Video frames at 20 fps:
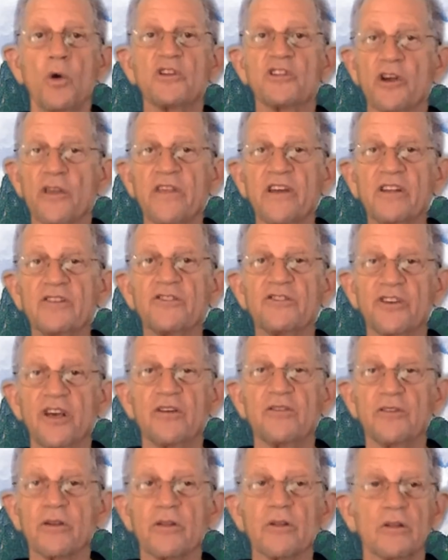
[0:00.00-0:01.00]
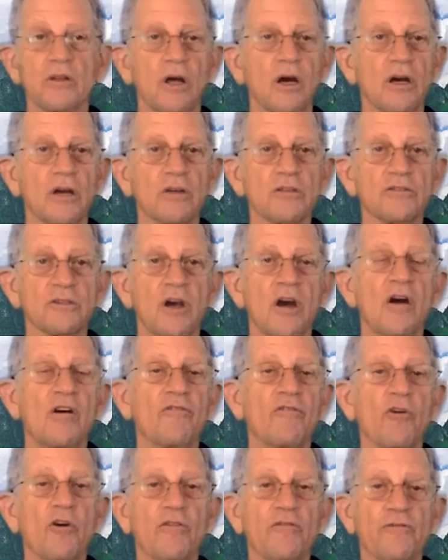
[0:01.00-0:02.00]
which are then sent to the lungs
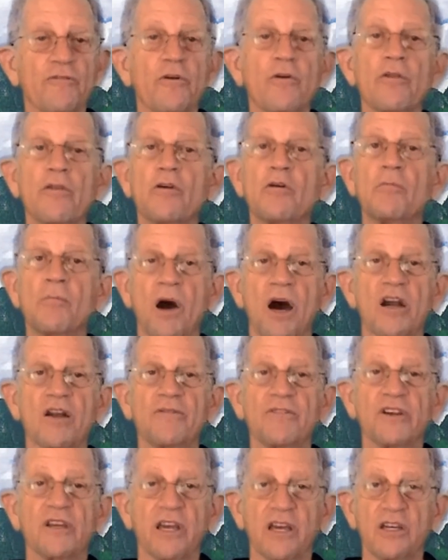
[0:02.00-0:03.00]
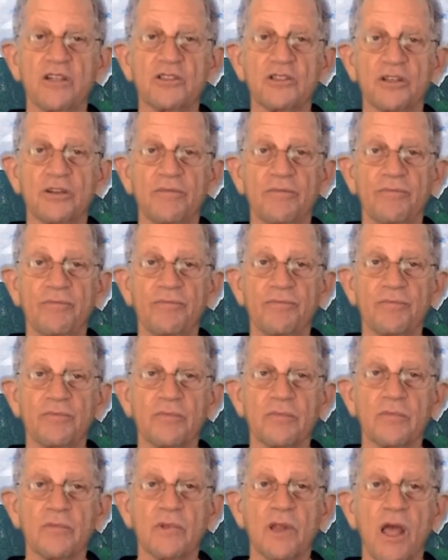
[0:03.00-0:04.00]
for further modification.
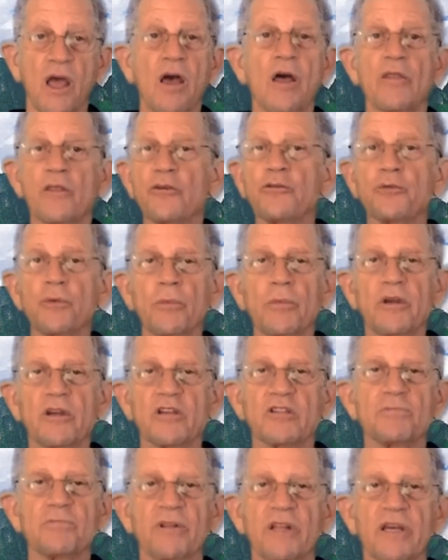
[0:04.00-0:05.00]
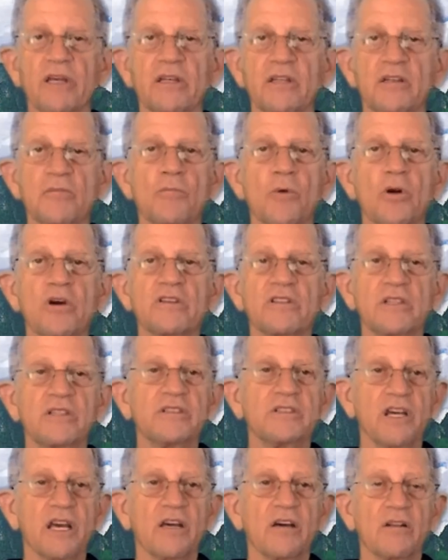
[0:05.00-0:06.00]
This will be explained in more
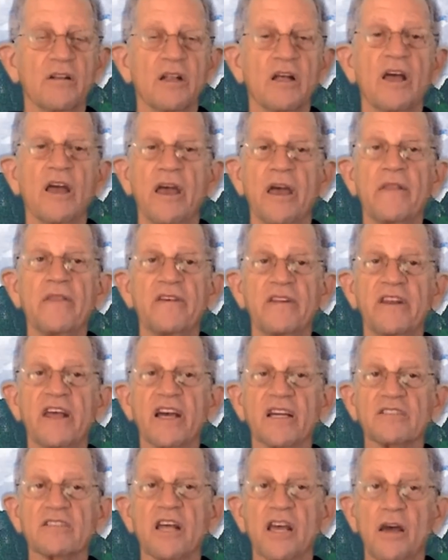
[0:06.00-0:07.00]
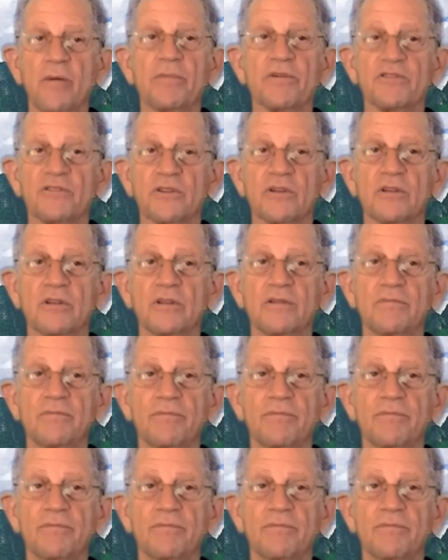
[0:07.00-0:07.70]
detail in the next episode.